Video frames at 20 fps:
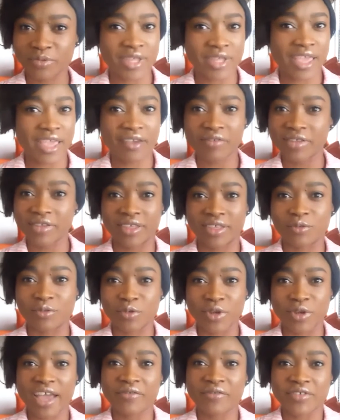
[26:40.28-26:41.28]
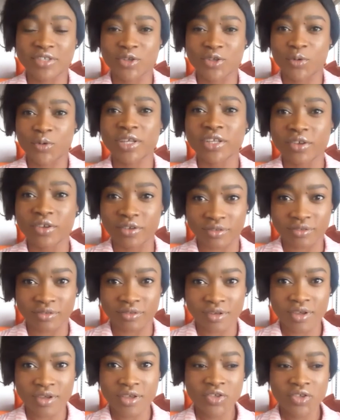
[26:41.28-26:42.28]
everything. Life is going on.
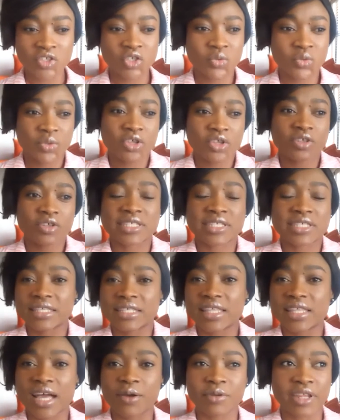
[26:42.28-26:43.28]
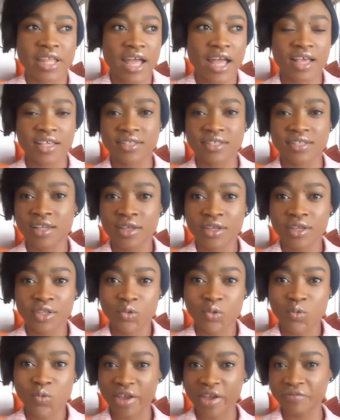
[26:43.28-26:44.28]
So we don't sit down and ask,
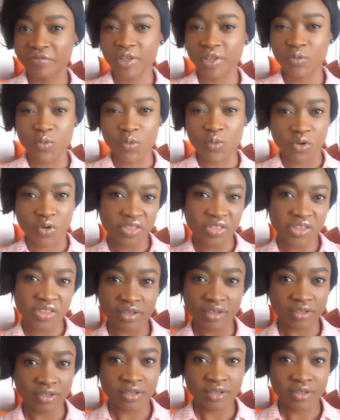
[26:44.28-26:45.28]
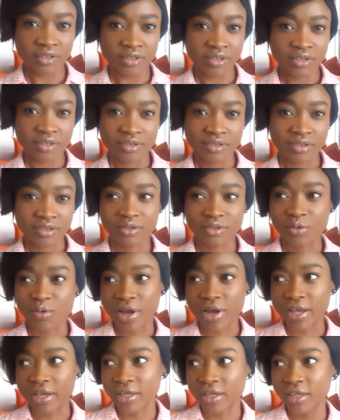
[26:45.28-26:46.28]
do I feel worthy? Do
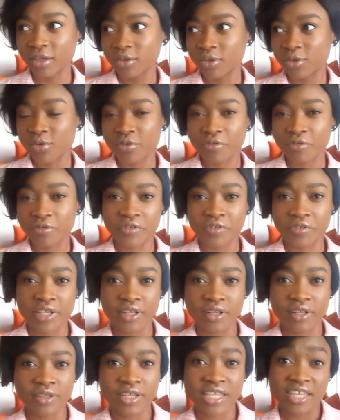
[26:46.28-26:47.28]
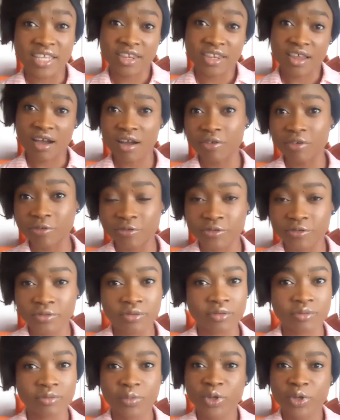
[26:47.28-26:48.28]
I, you know, feel enough?
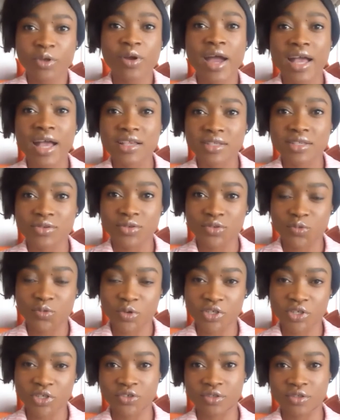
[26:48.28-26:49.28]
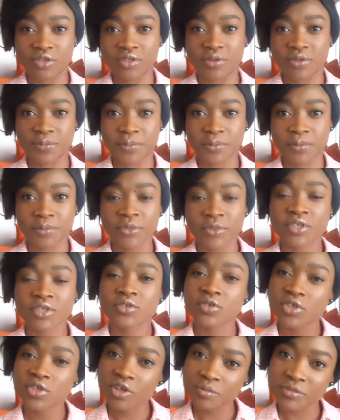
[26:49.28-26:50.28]
We don't ask those questions.
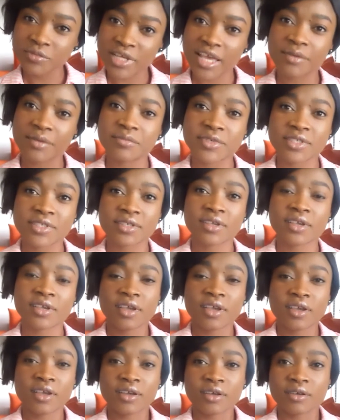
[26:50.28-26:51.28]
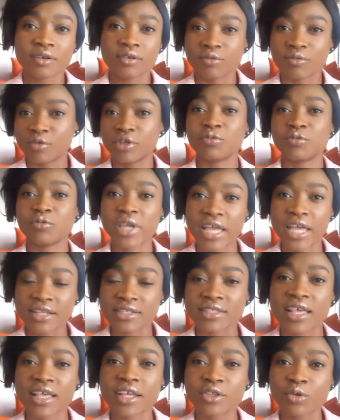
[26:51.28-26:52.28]
But sometimes what we can
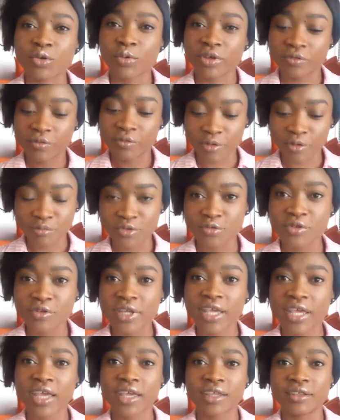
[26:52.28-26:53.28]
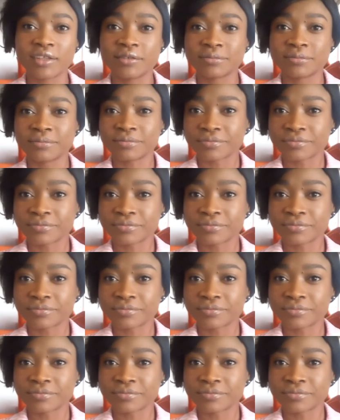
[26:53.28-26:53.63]
start doing from today